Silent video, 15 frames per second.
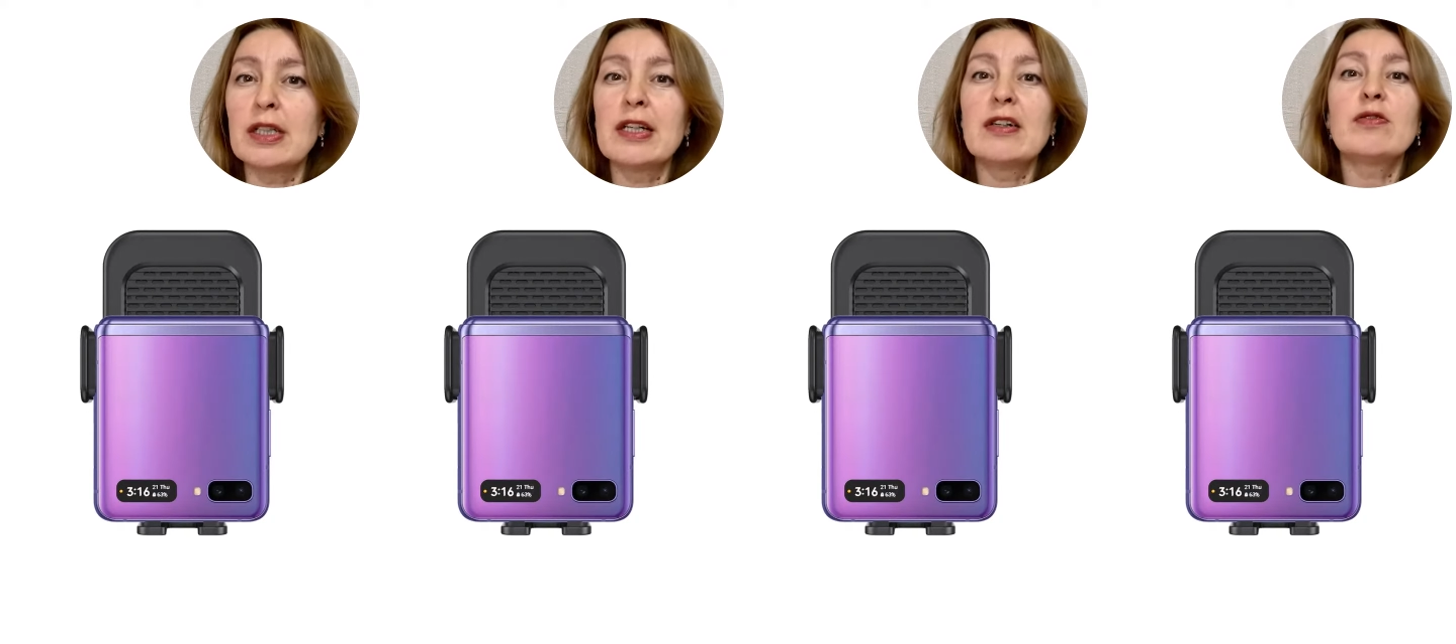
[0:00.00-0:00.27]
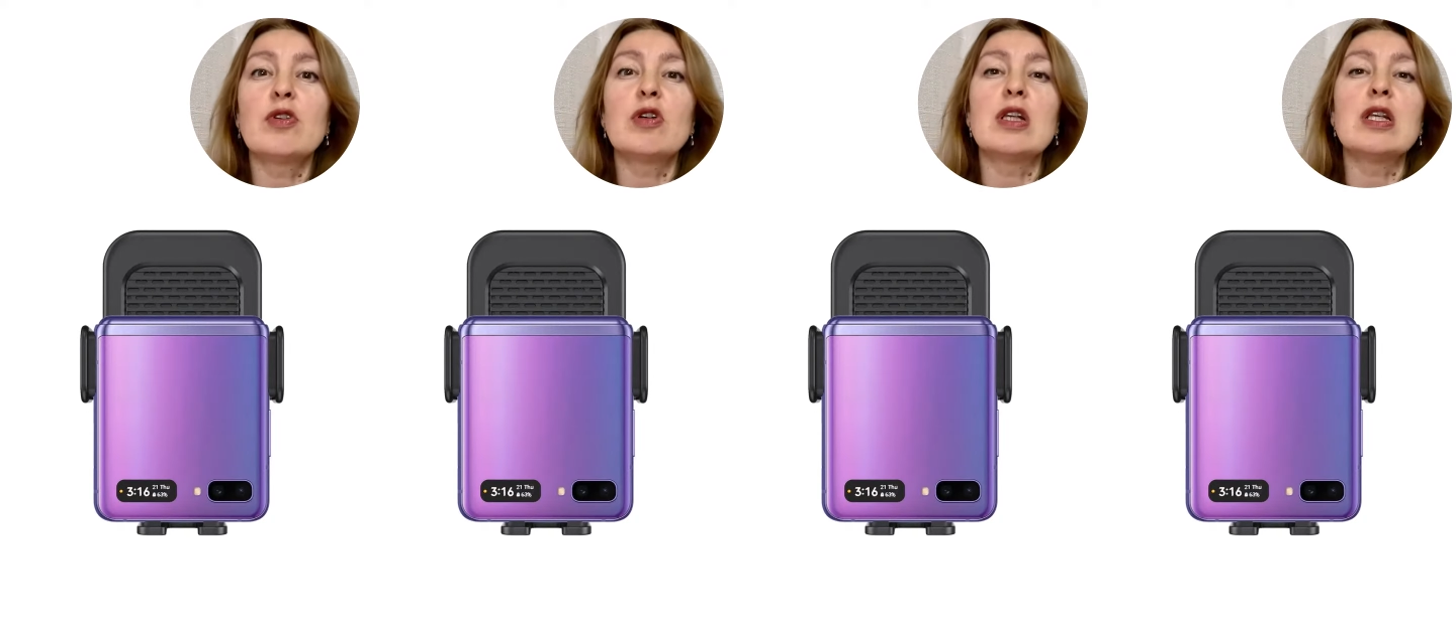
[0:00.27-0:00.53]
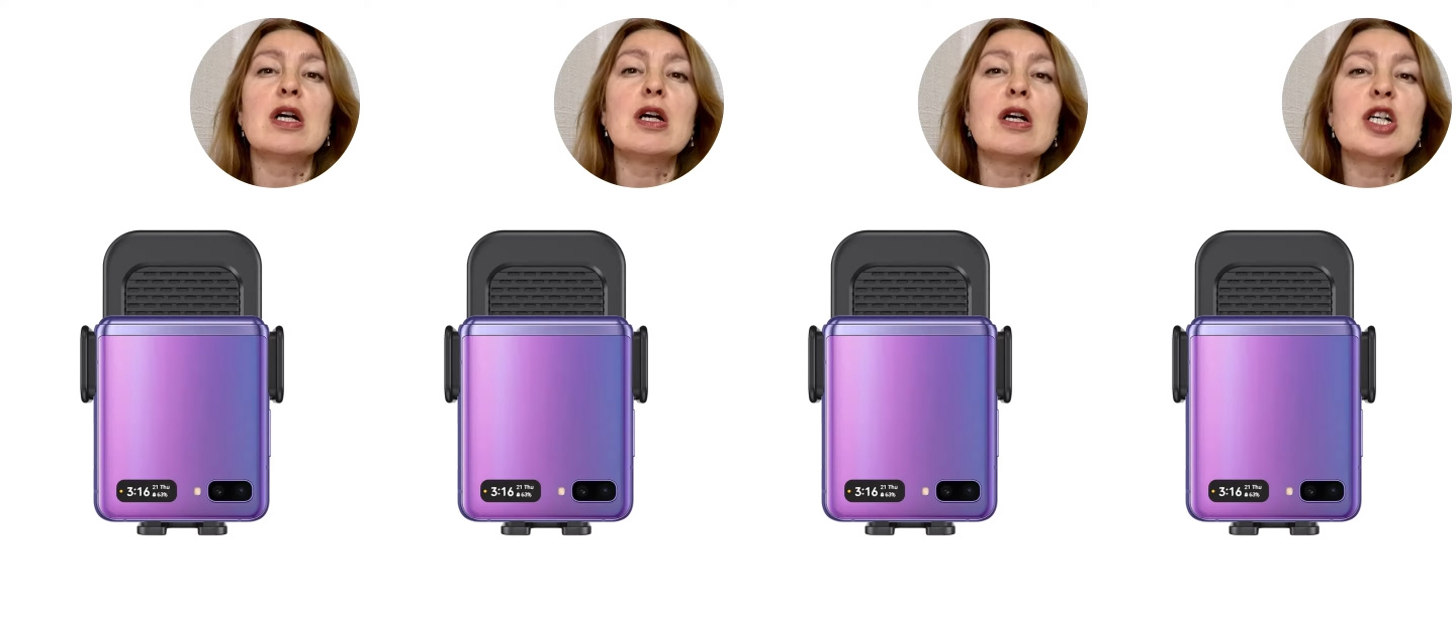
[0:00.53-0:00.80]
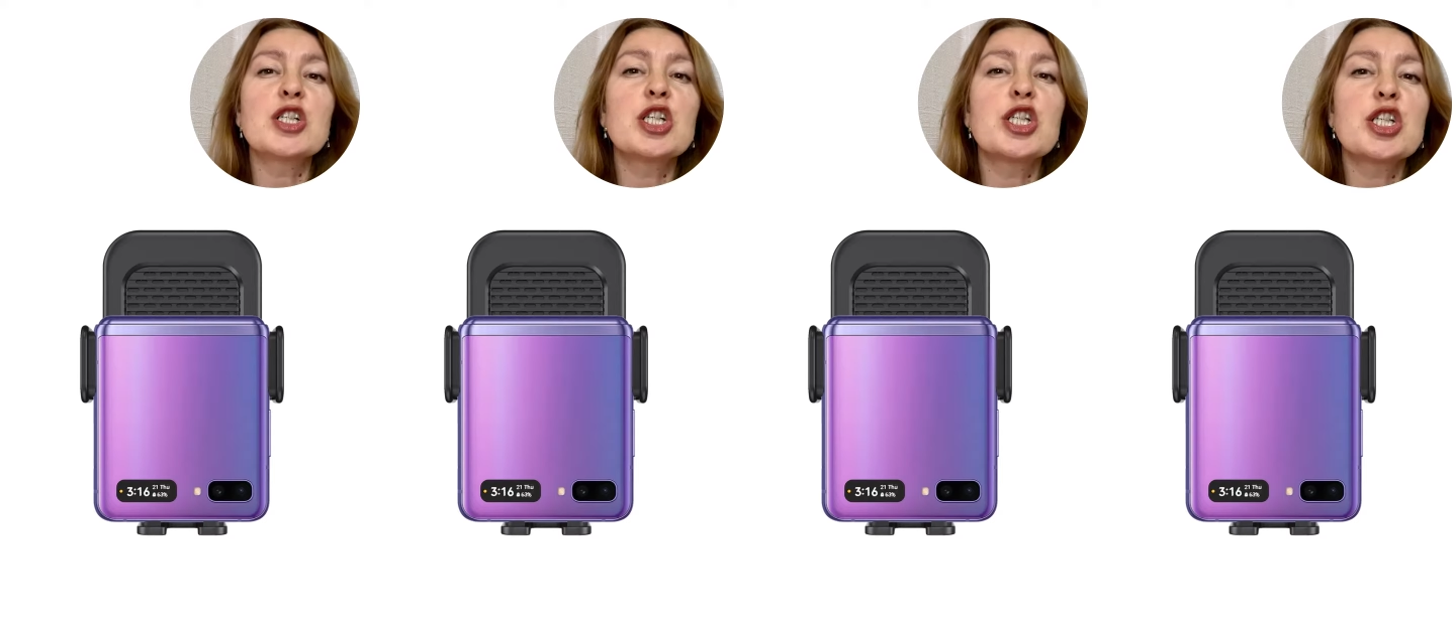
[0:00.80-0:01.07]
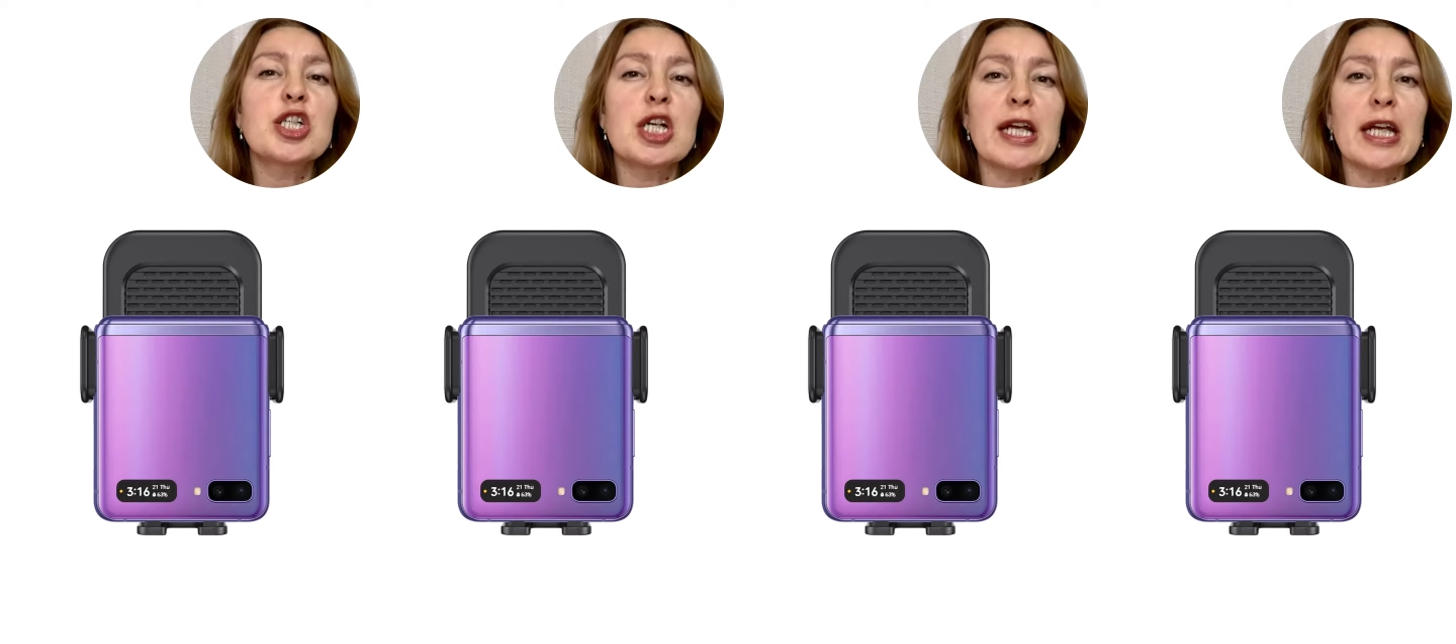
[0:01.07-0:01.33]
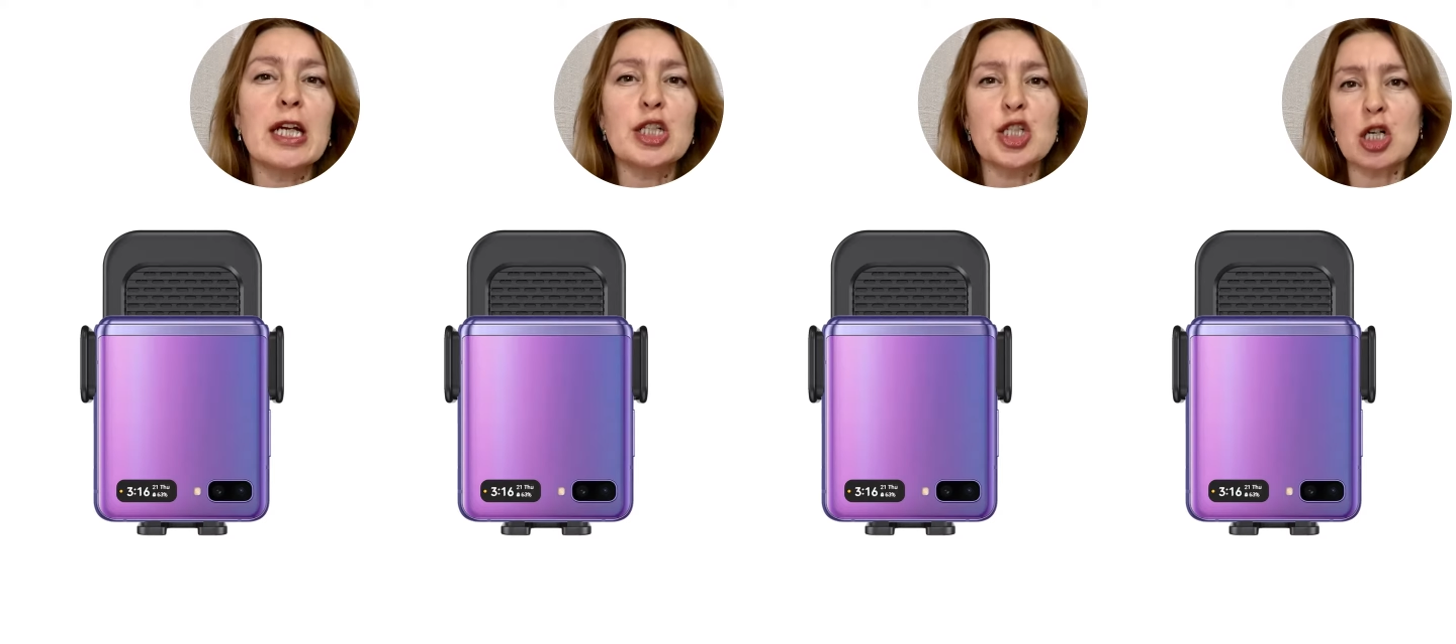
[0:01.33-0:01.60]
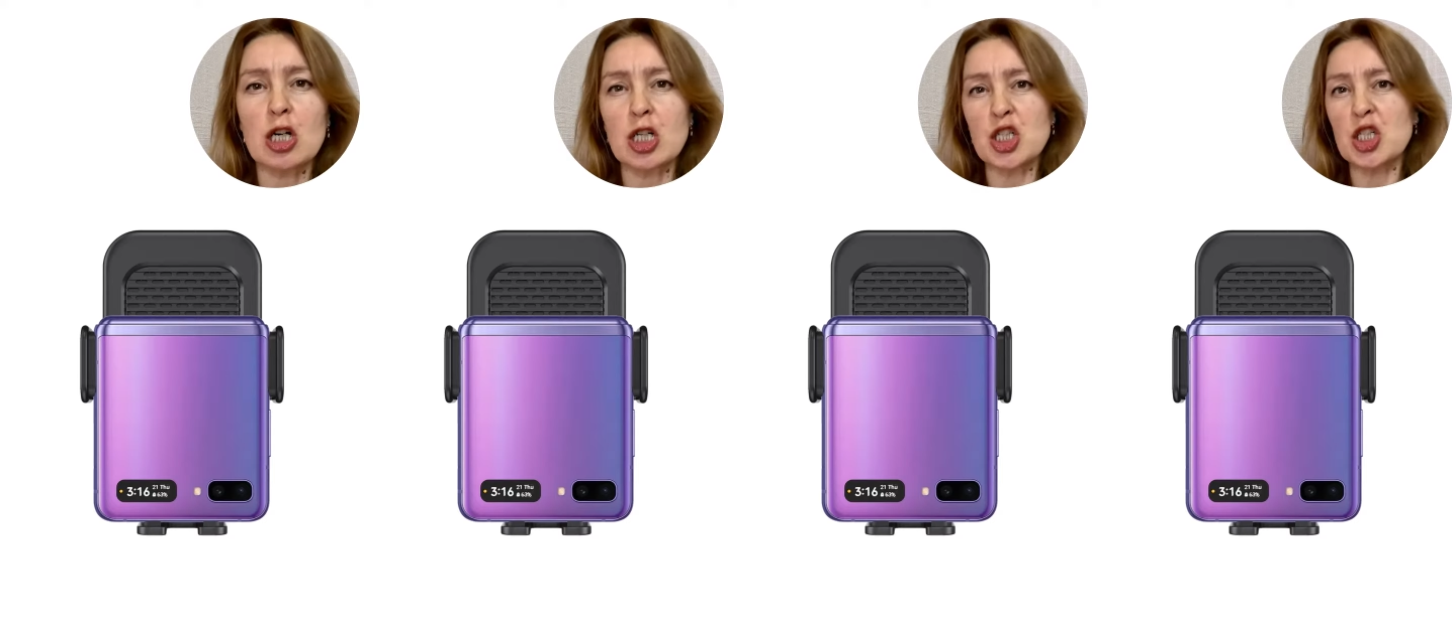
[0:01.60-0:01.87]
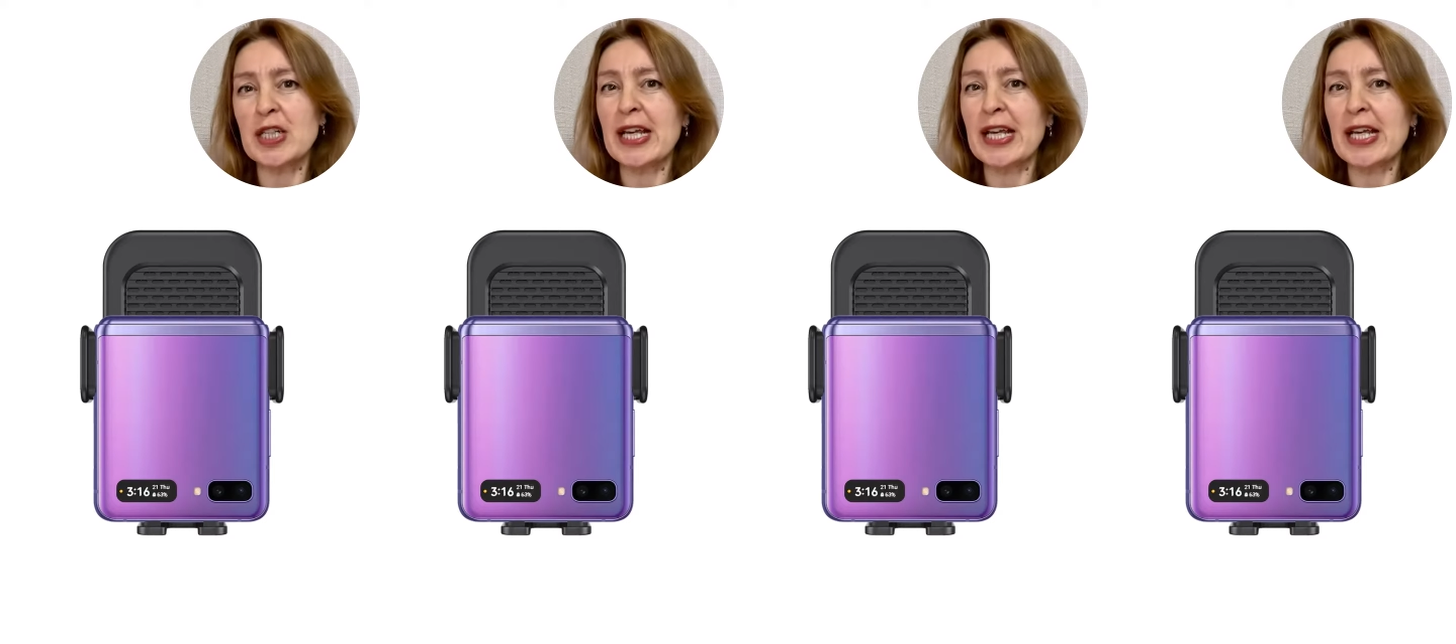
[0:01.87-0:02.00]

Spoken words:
for larger chair charging